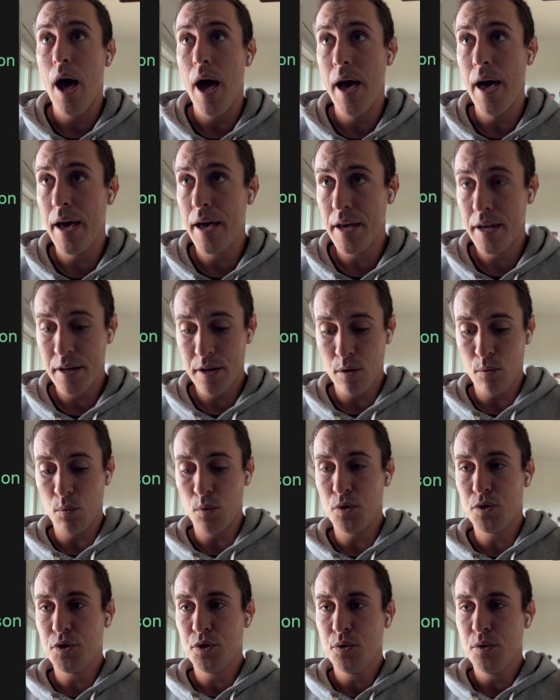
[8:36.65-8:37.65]
And
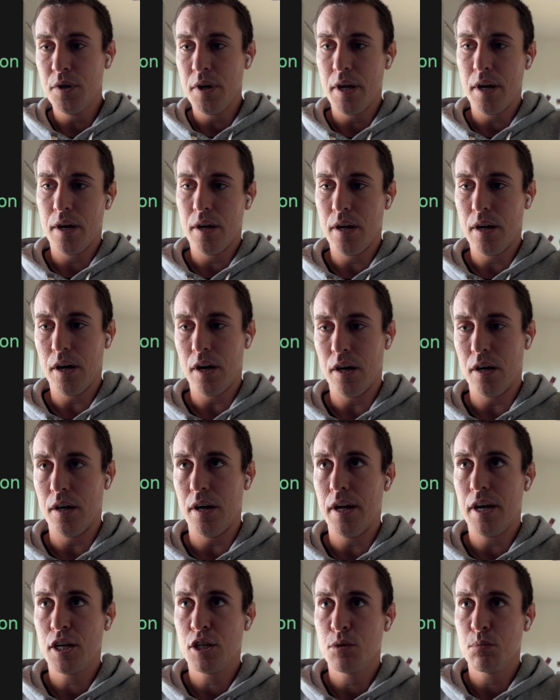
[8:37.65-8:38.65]
we'll do an
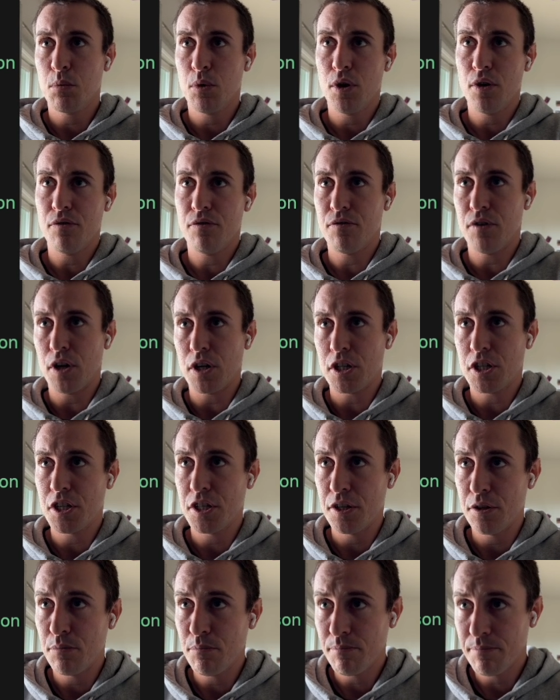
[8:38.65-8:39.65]
export
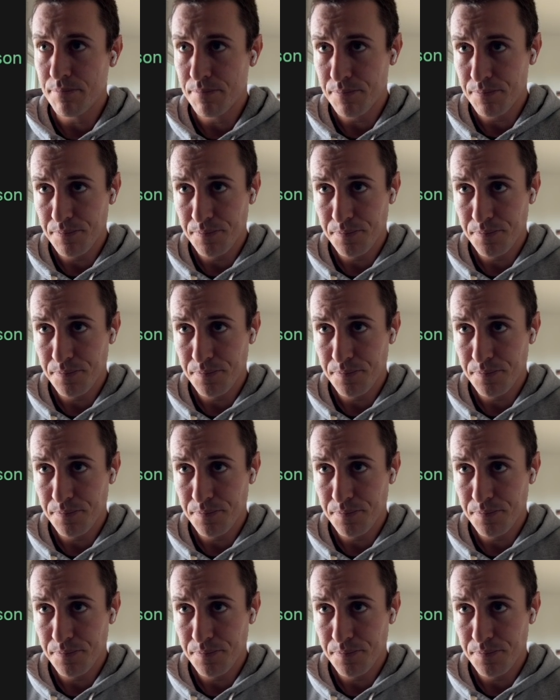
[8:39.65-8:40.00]
function.